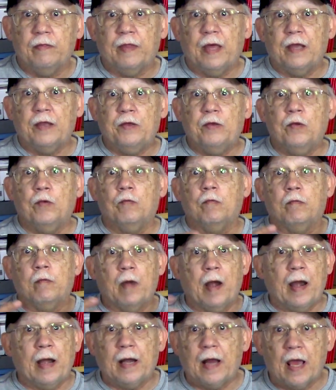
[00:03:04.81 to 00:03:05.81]
that you
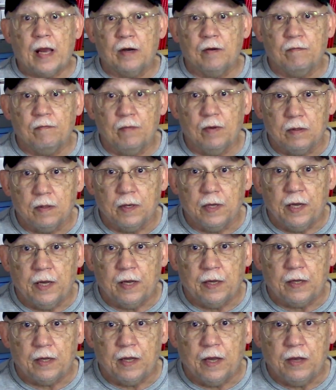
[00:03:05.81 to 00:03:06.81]
ran out of
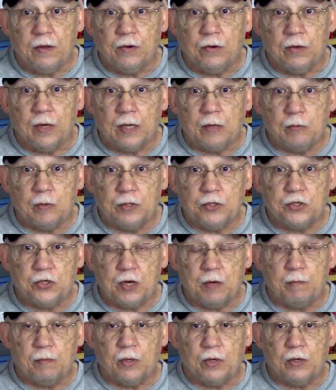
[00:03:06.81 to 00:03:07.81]
ink in your liquid
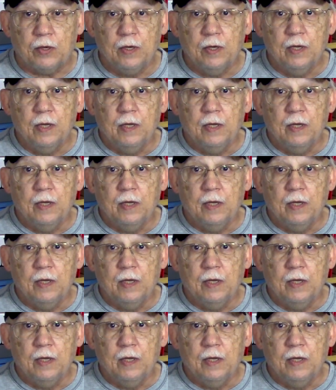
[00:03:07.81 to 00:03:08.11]
chamber,